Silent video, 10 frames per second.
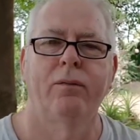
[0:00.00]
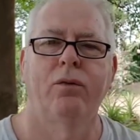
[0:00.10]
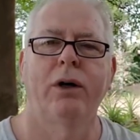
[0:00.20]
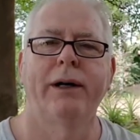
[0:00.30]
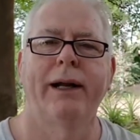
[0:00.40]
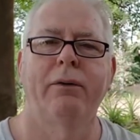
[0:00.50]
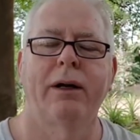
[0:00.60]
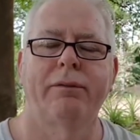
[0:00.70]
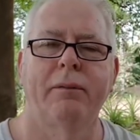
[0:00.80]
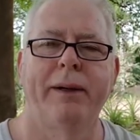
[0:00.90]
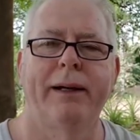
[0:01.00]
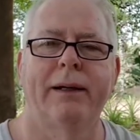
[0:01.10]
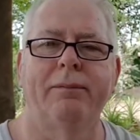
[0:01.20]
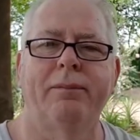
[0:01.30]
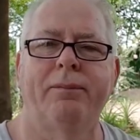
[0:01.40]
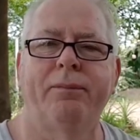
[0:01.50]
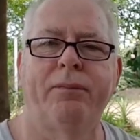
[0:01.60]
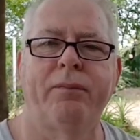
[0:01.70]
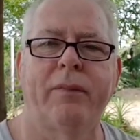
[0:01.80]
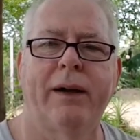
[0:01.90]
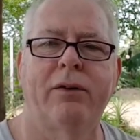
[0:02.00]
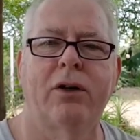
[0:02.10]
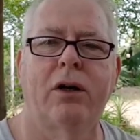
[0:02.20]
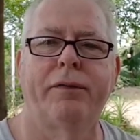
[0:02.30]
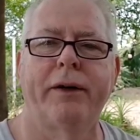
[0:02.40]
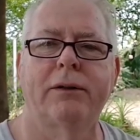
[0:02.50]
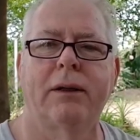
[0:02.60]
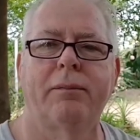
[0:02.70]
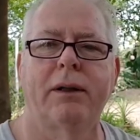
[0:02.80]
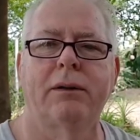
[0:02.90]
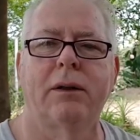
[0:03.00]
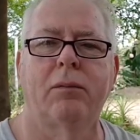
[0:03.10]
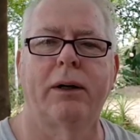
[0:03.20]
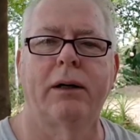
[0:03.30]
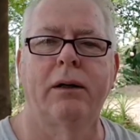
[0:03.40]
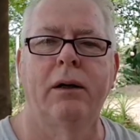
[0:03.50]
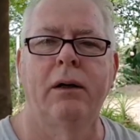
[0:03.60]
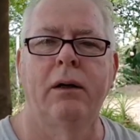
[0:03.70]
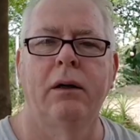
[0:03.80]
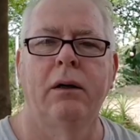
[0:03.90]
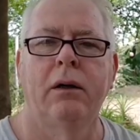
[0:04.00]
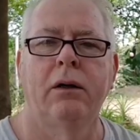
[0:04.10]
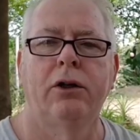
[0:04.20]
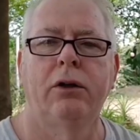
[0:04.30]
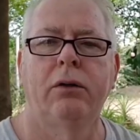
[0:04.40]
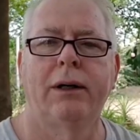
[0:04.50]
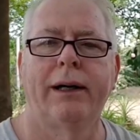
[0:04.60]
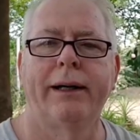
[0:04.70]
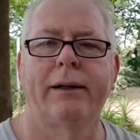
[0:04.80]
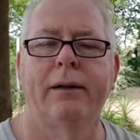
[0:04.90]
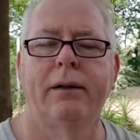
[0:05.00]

One day we'll have to meet up, have a coffee or something somewhere. Do you like